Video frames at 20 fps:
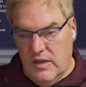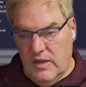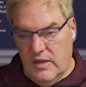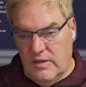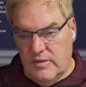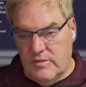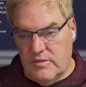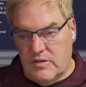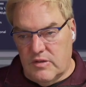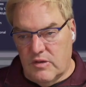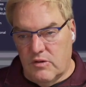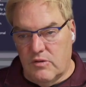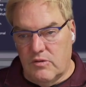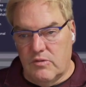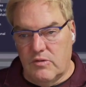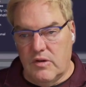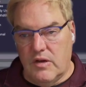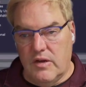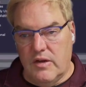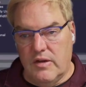So
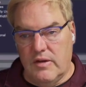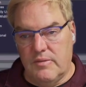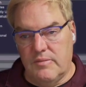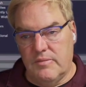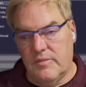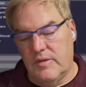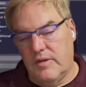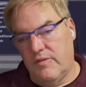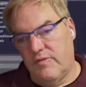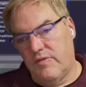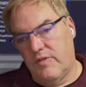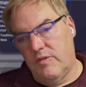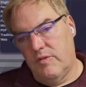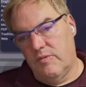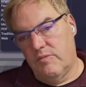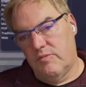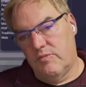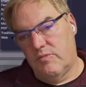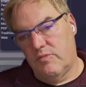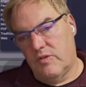if we
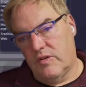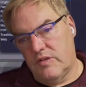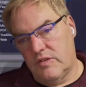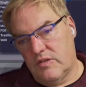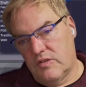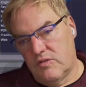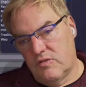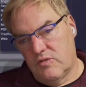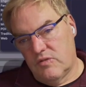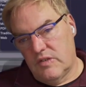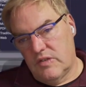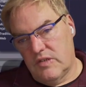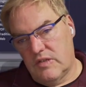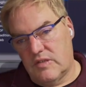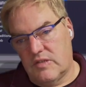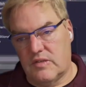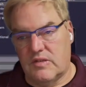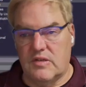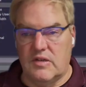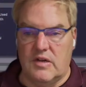want to do
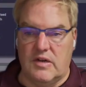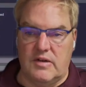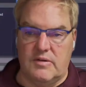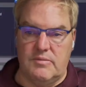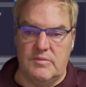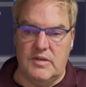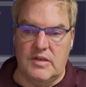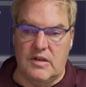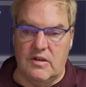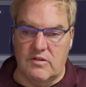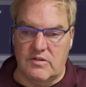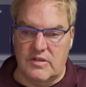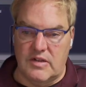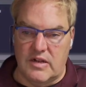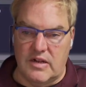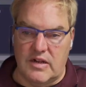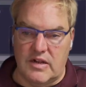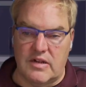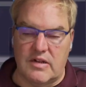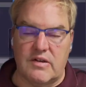this, it looks a
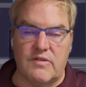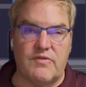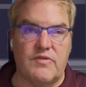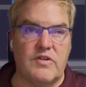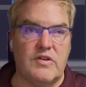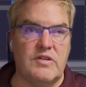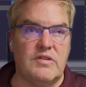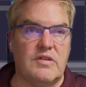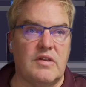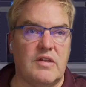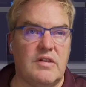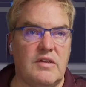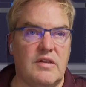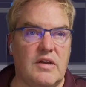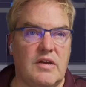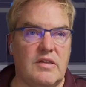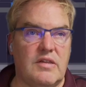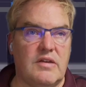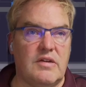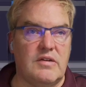little different than the
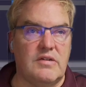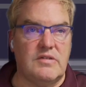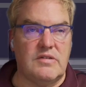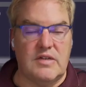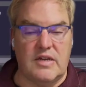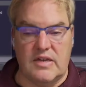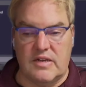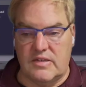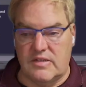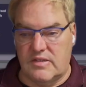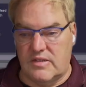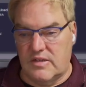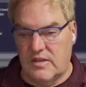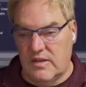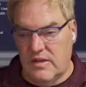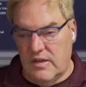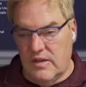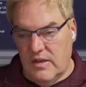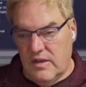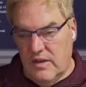other text.
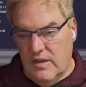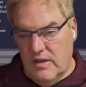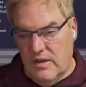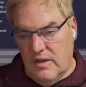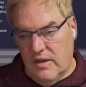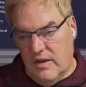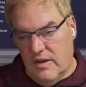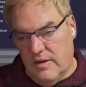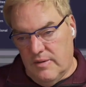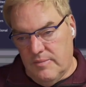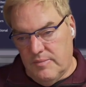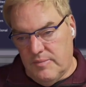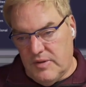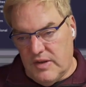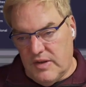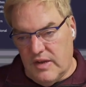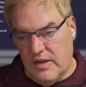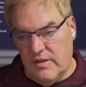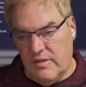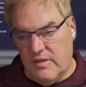But
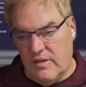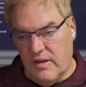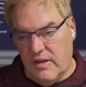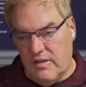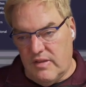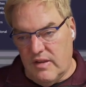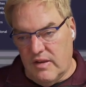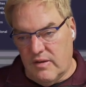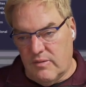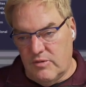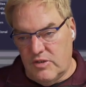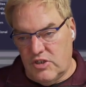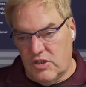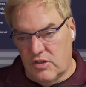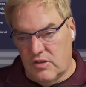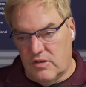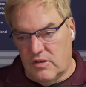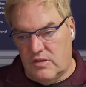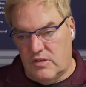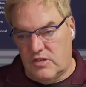I think we
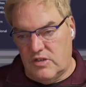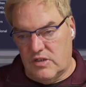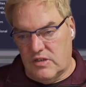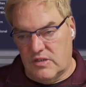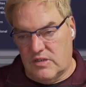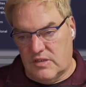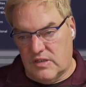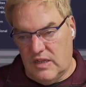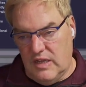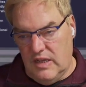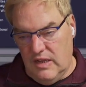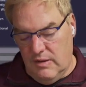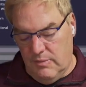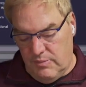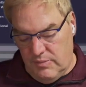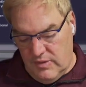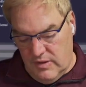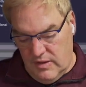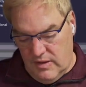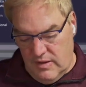should just keep
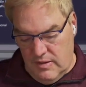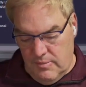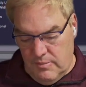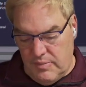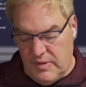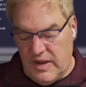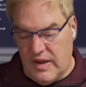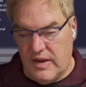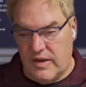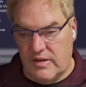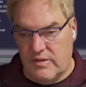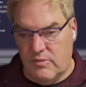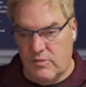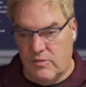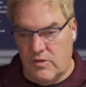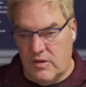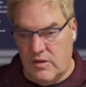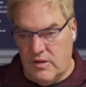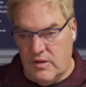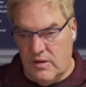the impact
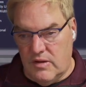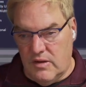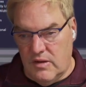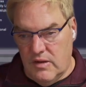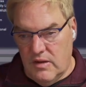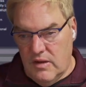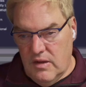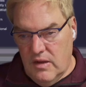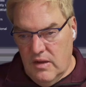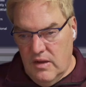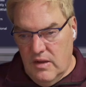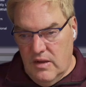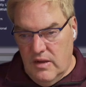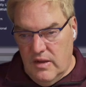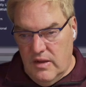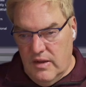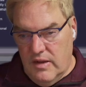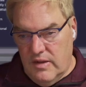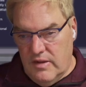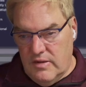one
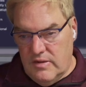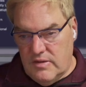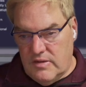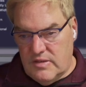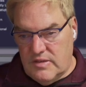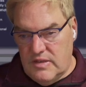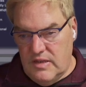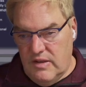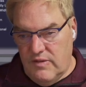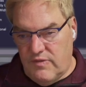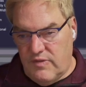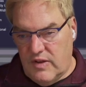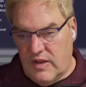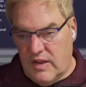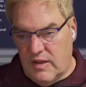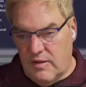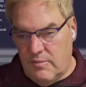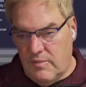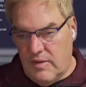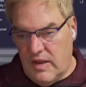and see if we
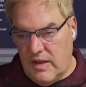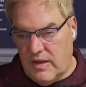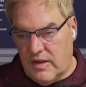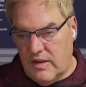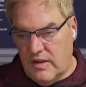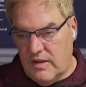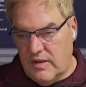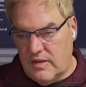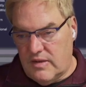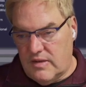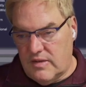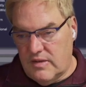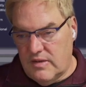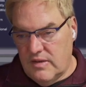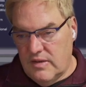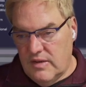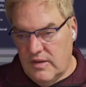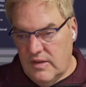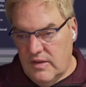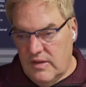can make it
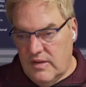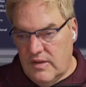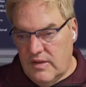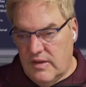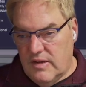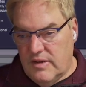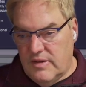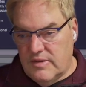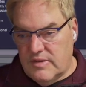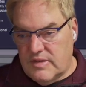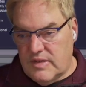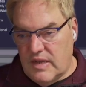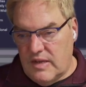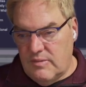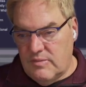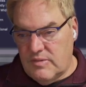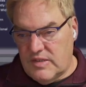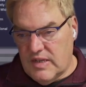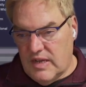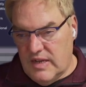same
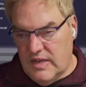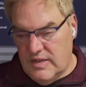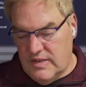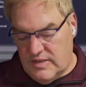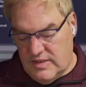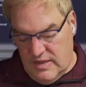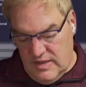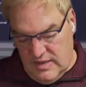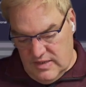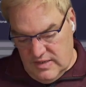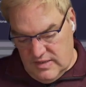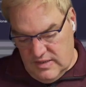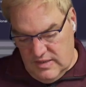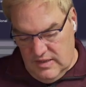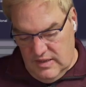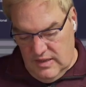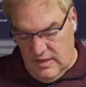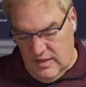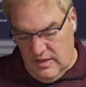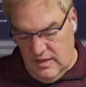size as
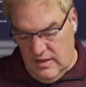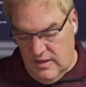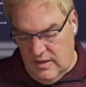the